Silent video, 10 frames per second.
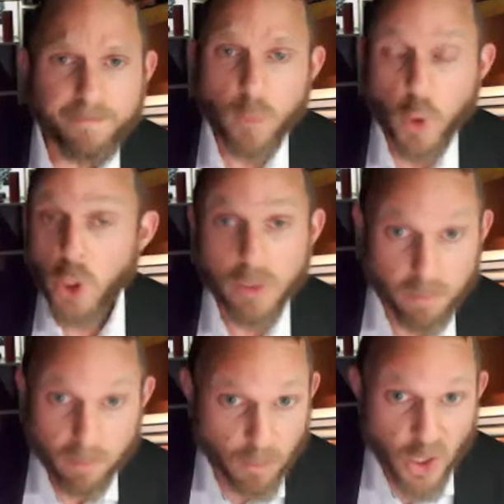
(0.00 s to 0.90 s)
just
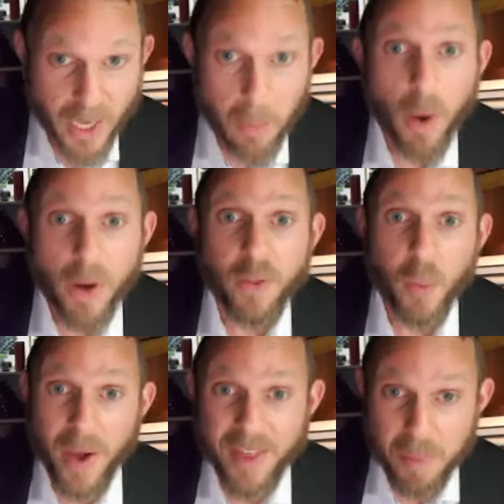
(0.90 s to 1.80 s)
somewhat of the
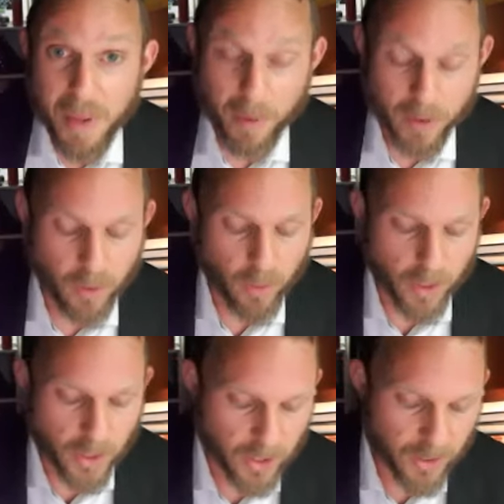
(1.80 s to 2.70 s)
way that people do
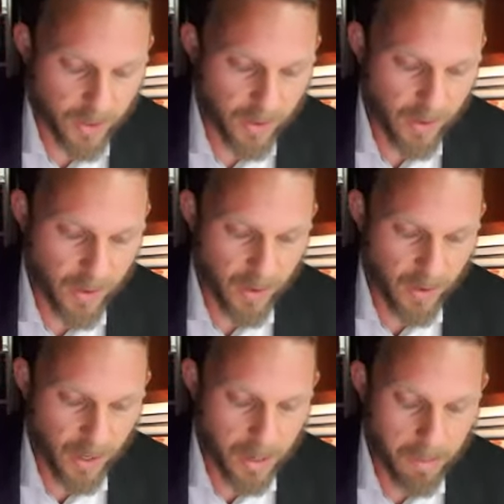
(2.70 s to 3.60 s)
this,
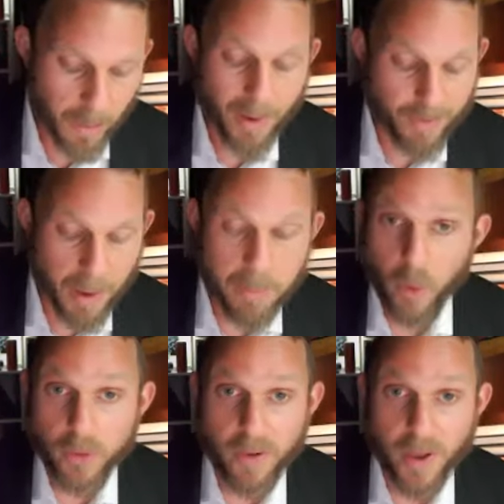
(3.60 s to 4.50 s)
my wife and I bought